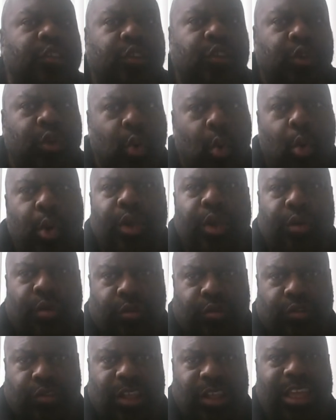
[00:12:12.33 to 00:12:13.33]

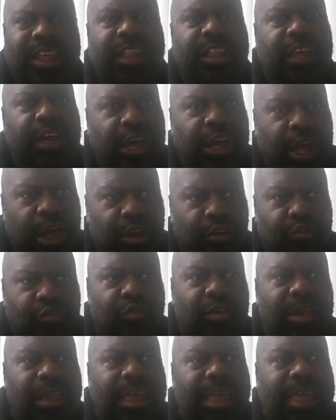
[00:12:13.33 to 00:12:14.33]
lawyers in the
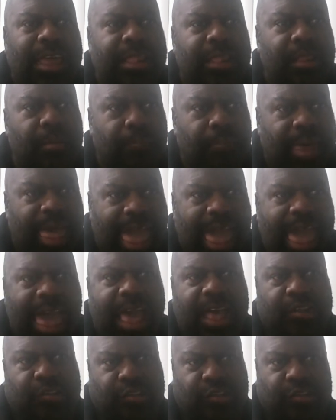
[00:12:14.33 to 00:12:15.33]
country in the
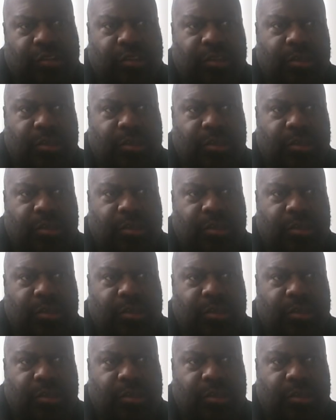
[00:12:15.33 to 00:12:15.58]
past,